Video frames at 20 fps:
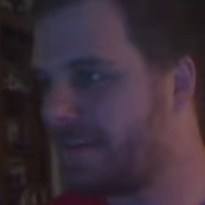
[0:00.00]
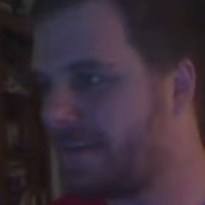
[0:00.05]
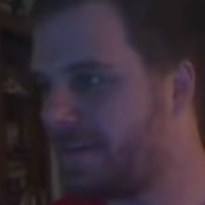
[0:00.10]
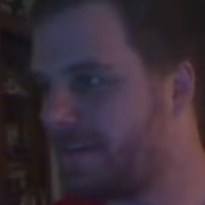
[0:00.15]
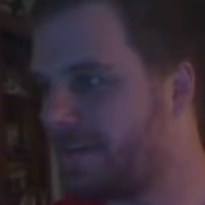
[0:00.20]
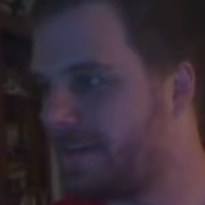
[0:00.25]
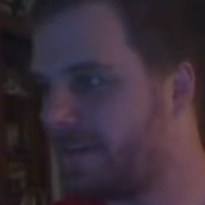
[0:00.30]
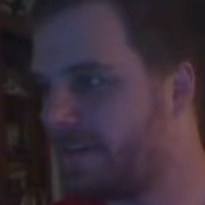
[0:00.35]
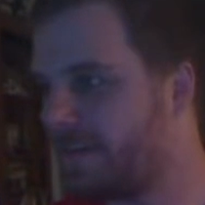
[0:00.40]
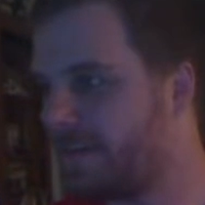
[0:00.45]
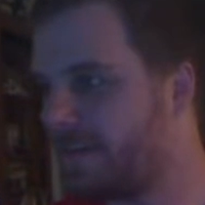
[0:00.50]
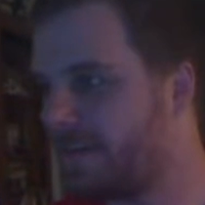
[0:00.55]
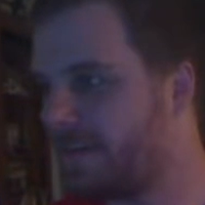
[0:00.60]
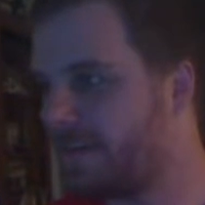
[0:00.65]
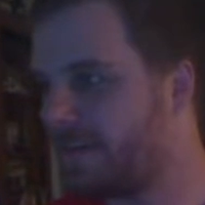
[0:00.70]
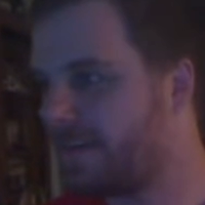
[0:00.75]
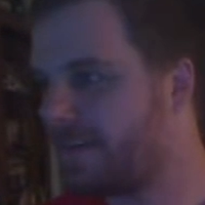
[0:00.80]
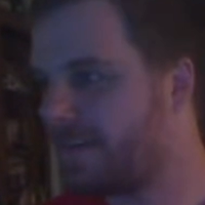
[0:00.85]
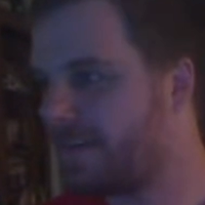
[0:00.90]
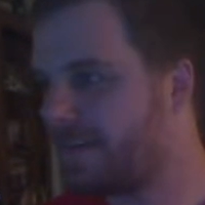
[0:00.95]

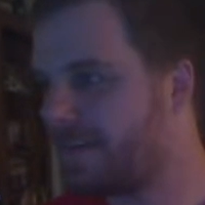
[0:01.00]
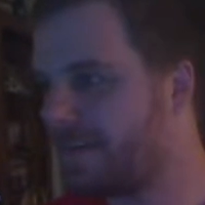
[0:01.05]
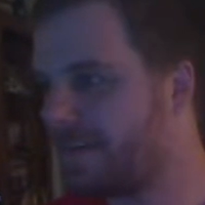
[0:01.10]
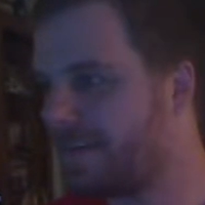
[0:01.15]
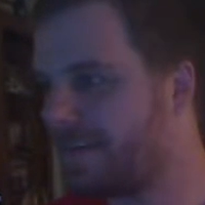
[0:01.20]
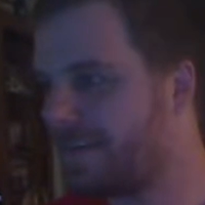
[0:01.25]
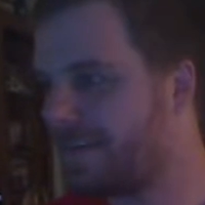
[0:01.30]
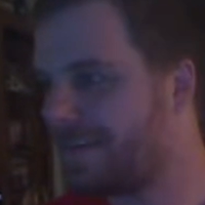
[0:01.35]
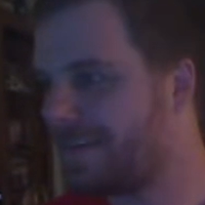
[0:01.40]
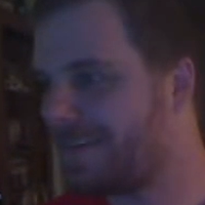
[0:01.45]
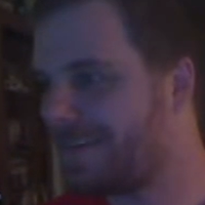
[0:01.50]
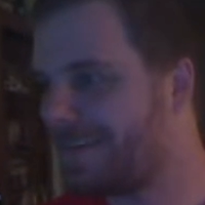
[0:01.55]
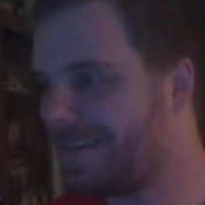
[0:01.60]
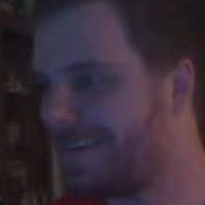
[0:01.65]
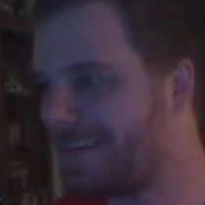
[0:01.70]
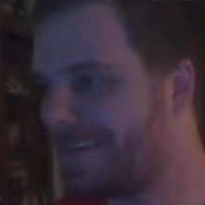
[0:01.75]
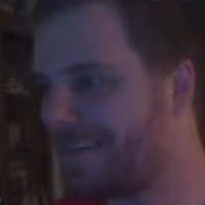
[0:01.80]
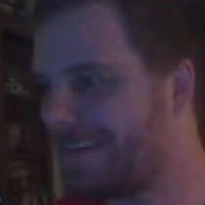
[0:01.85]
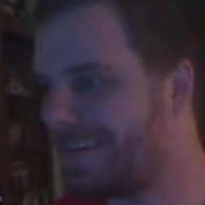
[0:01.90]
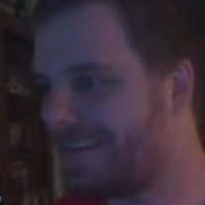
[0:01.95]

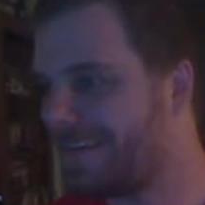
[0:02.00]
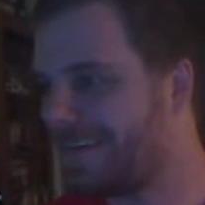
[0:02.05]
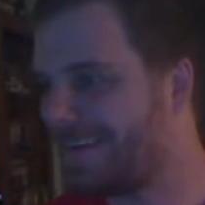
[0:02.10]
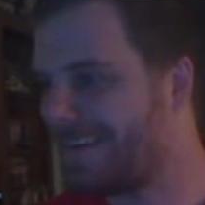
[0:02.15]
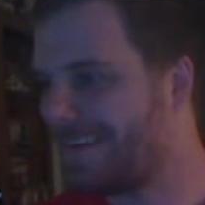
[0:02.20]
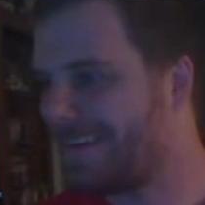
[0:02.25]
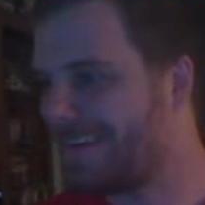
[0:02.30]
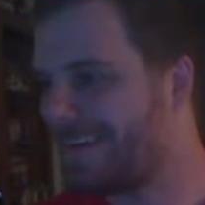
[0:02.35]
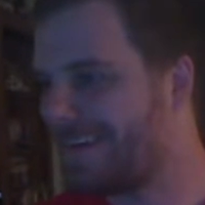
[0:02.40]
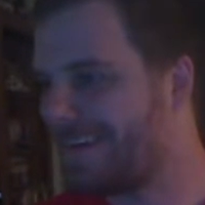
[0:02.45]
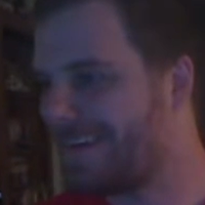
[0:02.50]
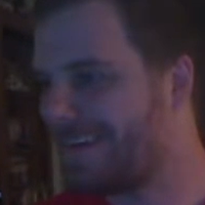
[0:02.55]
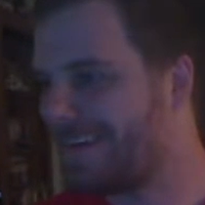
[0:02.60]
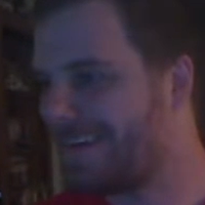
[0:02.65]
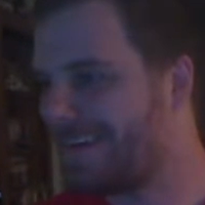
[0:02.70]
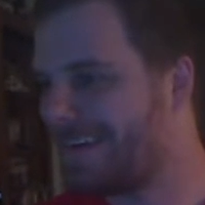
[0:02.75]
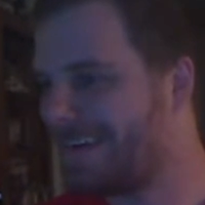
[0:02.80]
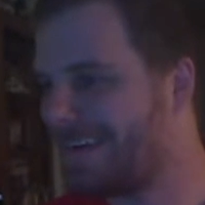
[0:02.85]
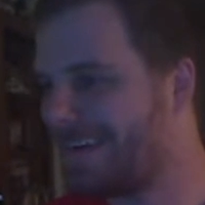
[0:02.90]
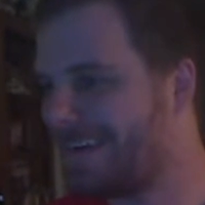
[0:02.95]

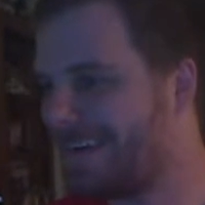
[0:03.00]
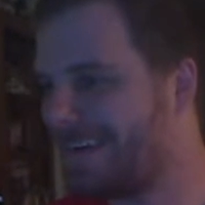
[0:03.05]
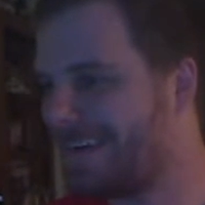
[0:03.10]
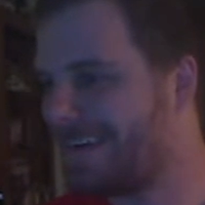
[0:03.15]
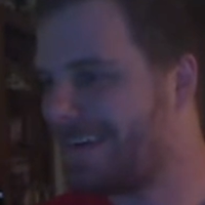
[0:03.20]
(silent)